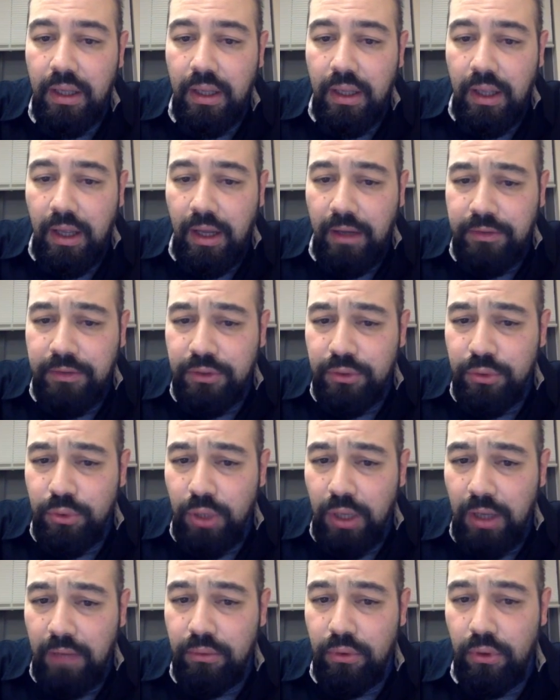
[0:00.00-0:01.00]
After you
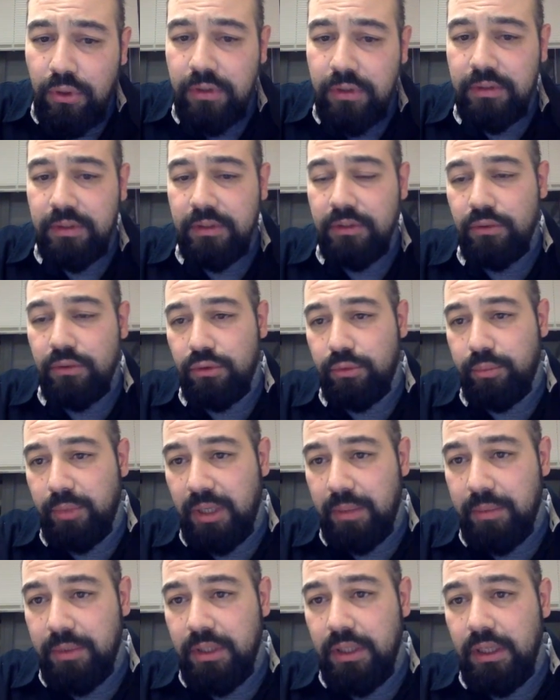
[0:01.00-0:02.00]
have loaded into the
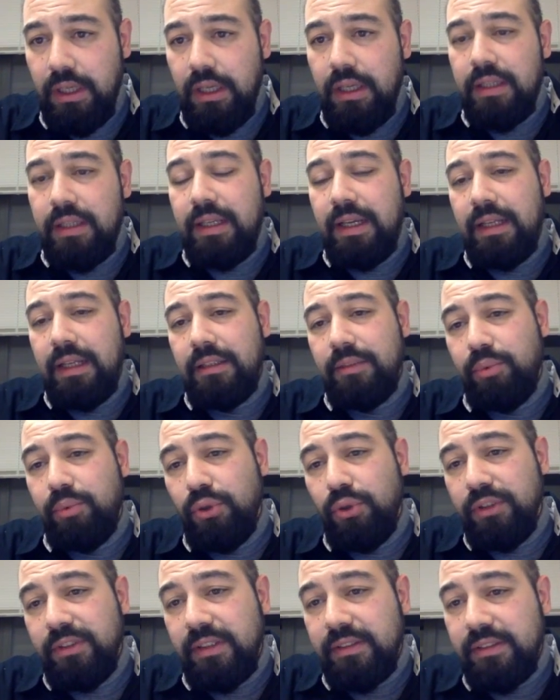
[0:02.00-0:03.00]
memory, then the
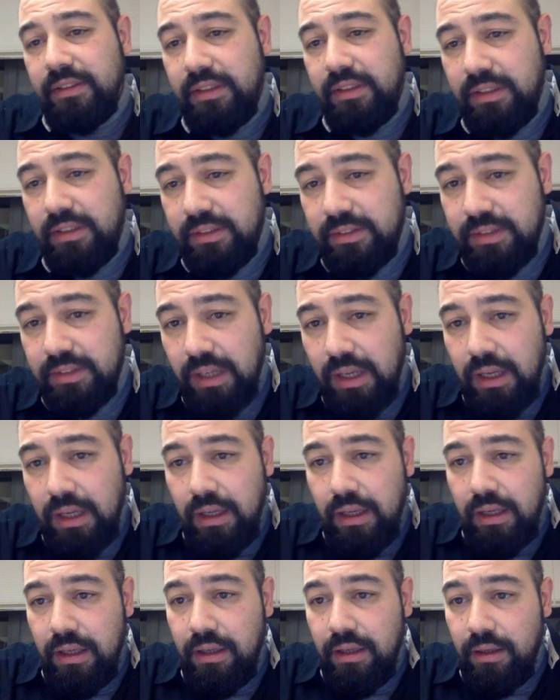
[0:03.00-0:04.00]
process is
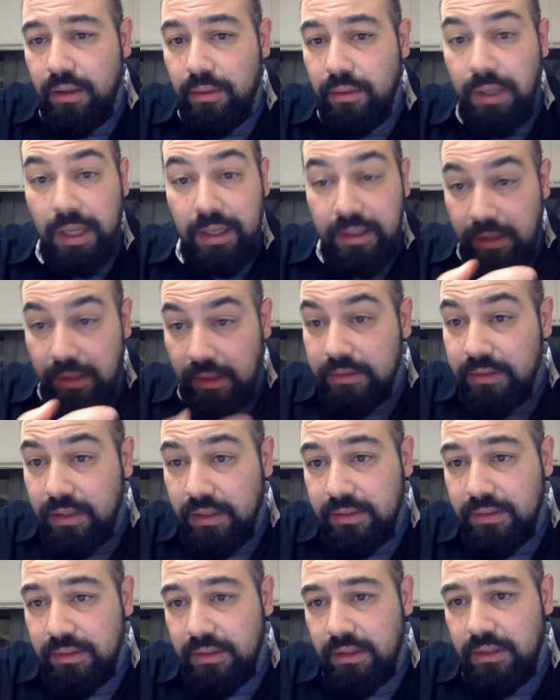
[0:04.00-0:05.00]
an
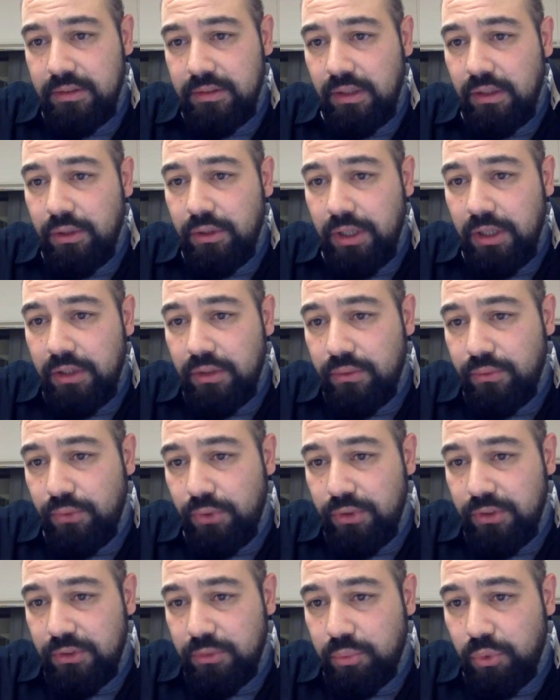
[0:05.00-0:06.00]
address is allocated for
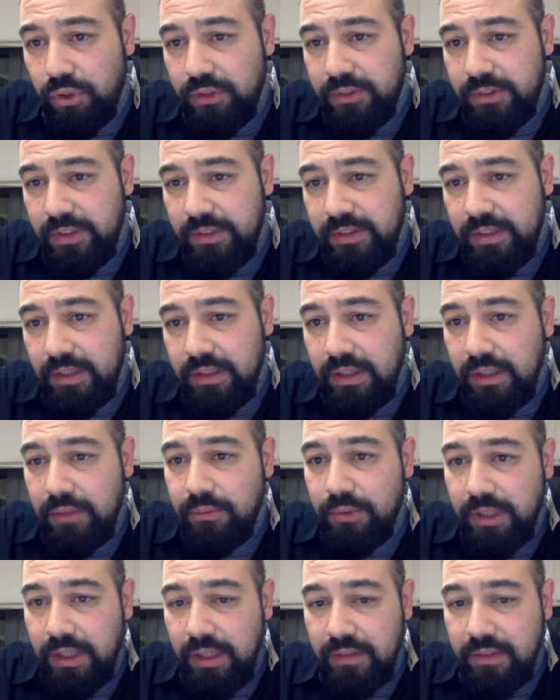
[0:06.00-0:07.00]
this process, and then
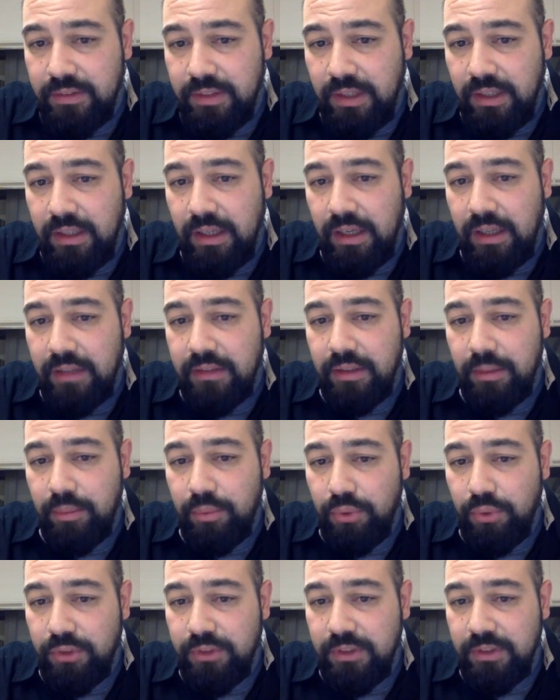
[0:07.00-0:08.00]
we can say that a
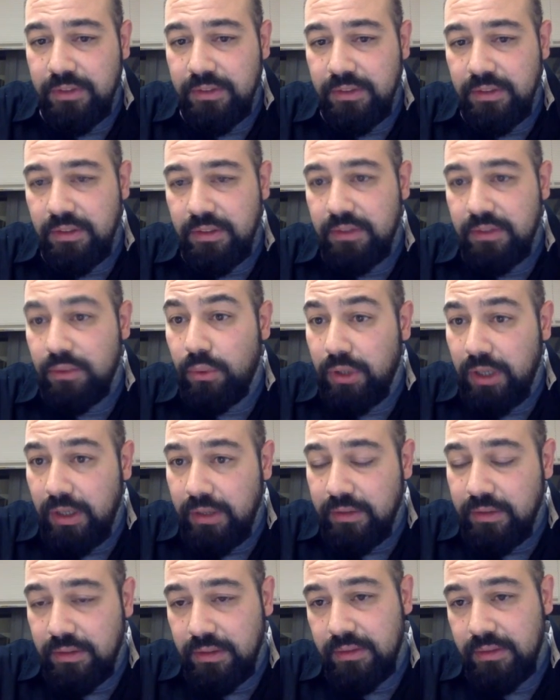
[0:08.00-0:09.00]
process is
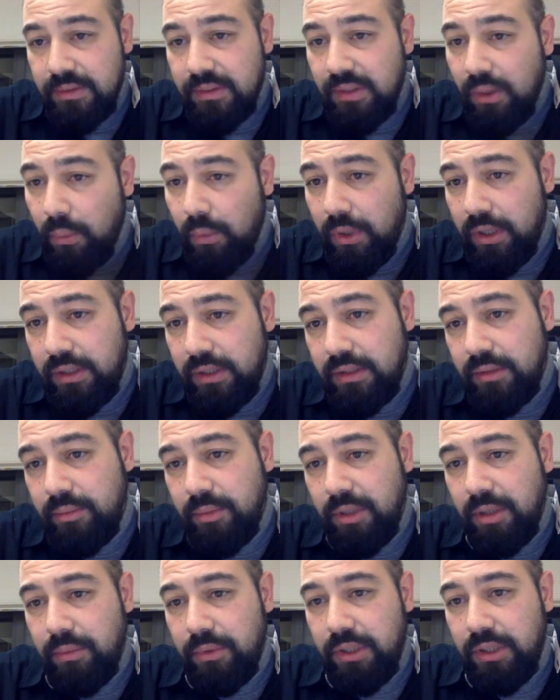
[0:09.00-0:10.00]
located in somewhere in the
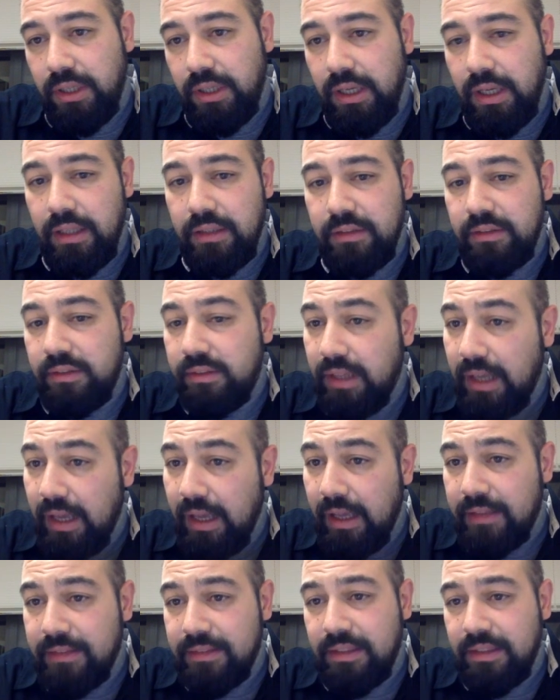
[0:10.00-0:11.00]
memory, and it
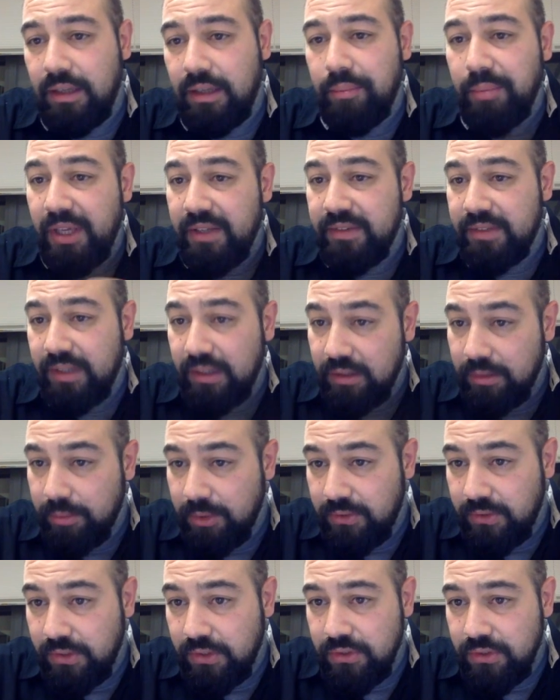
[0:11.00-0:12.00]
has some base and
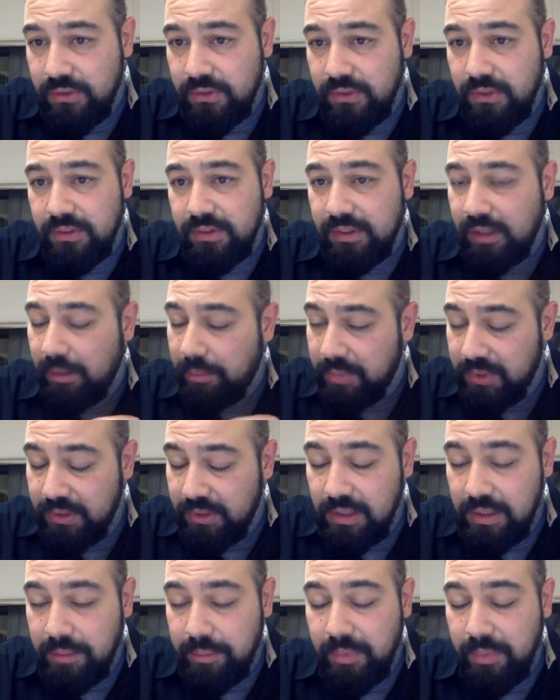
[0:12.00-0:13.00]
limit registers, some
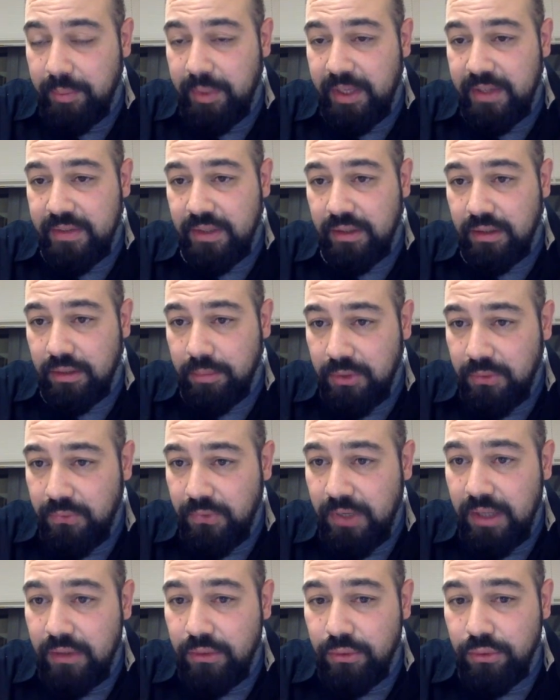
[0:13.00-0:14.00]
base and limit
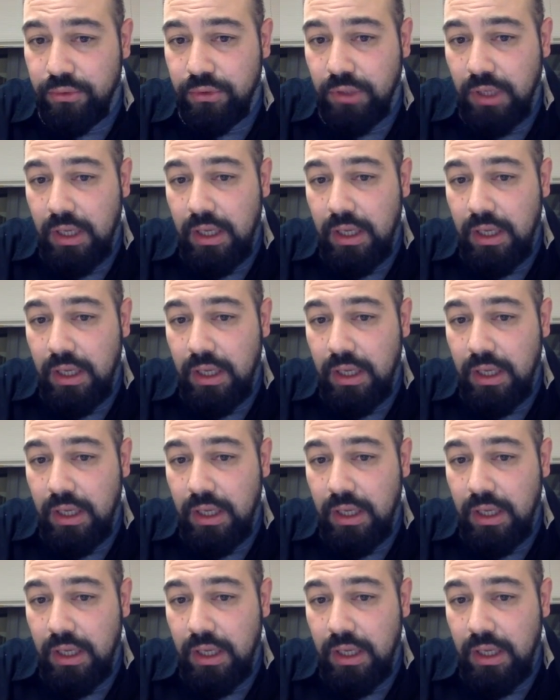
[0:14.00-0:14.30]
values,